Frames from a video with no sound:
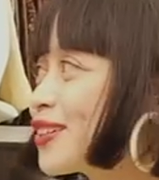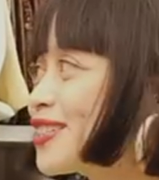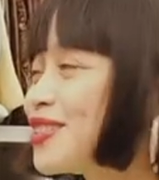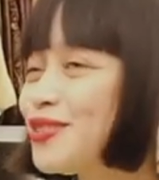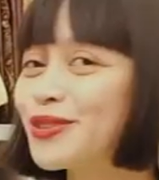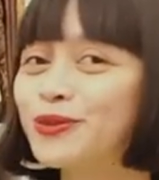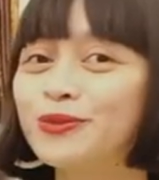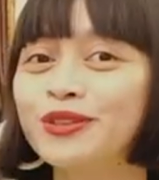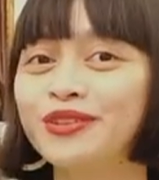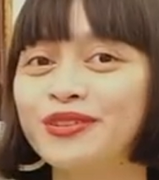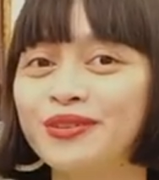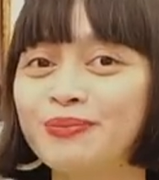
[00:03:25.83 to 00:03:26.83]
gonna start
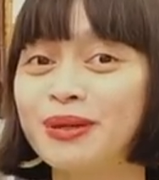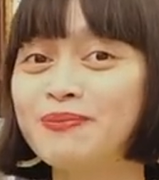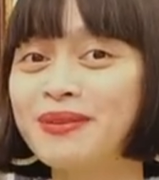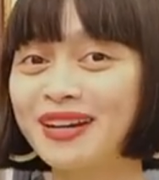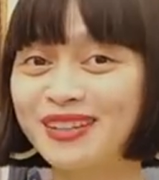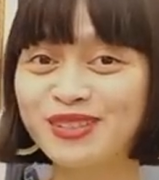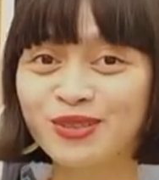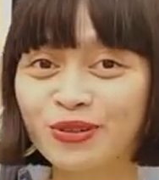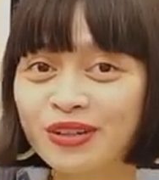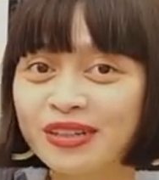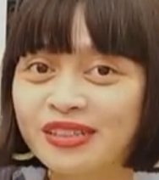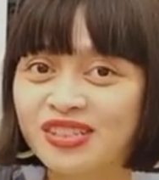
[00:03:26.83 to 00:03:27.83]
with my bag
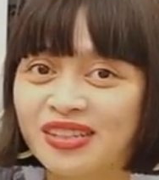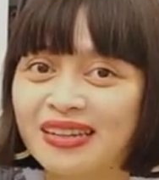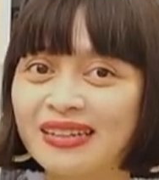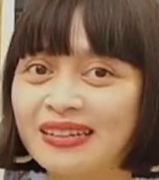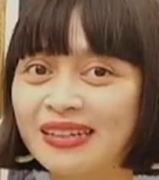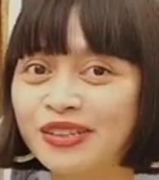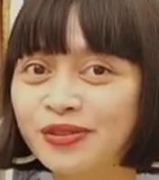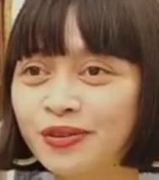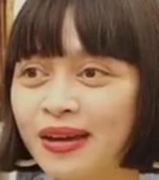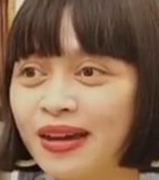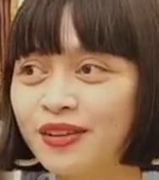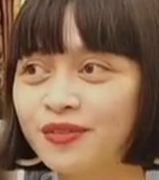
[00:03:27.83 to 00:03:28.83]
storage, and I do
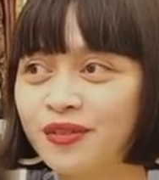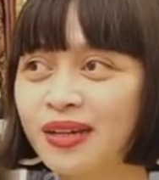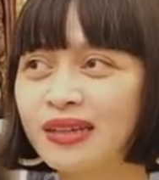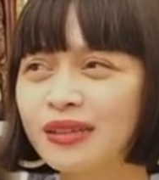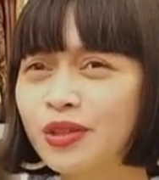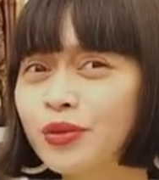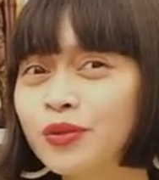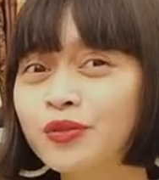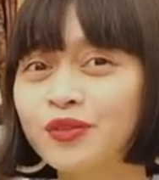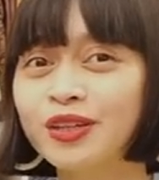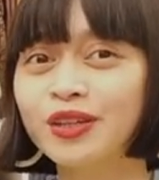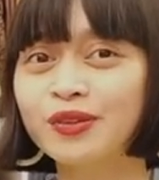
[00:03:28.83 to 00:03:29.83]
have 2
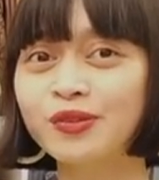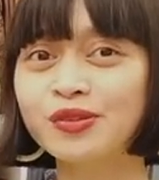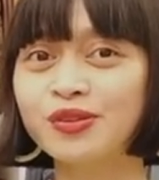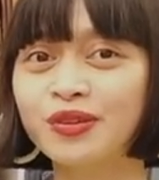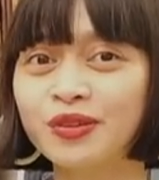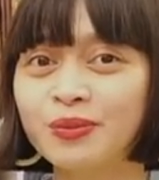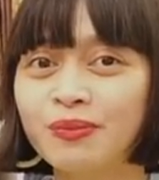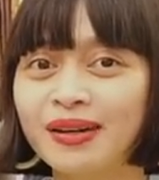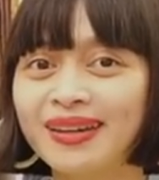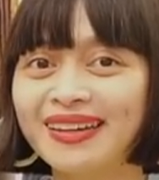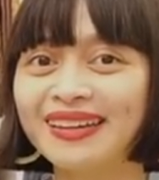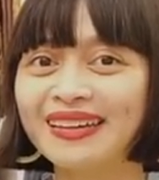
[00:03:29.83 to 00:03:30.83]
videos on
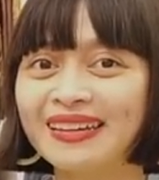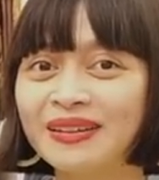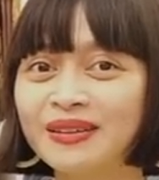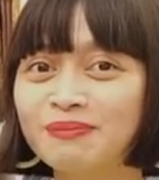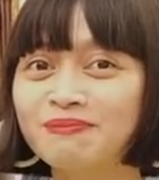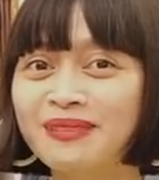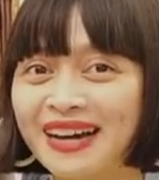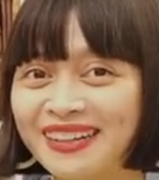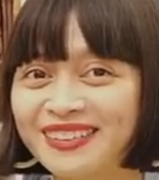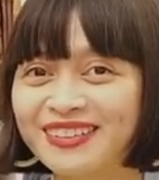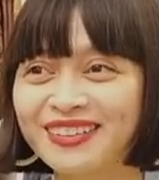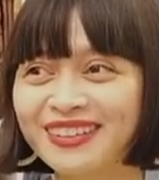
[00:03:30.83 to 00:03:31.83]
my
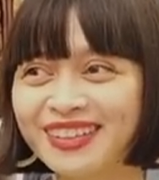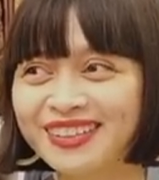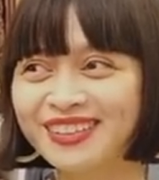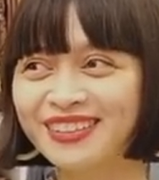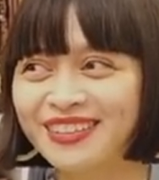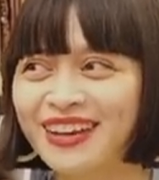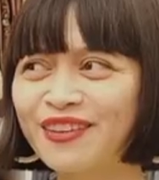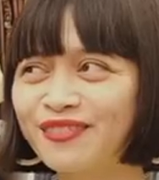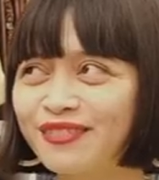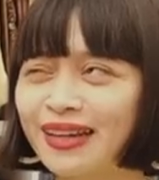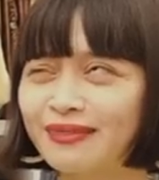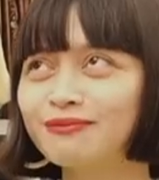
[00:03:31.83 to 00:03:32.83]
bag collection. I have,
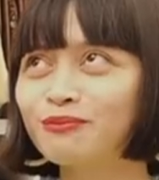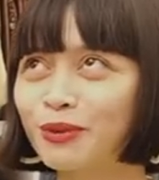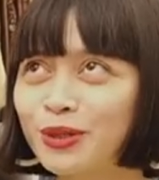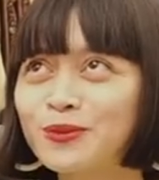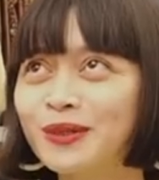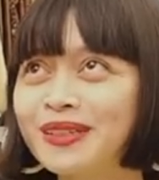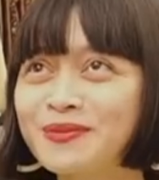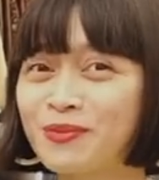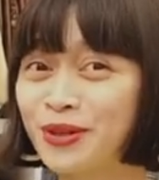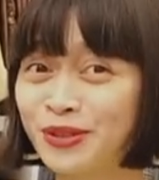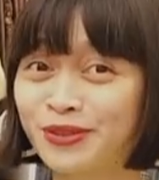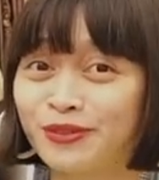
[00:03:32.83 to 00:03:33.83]
part 1 and
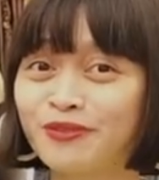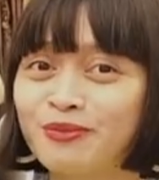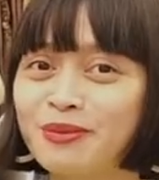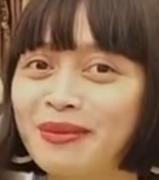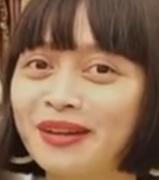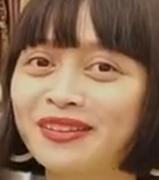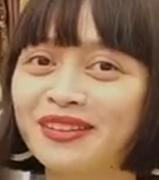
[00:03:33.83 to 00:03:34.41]
part 2 of my bag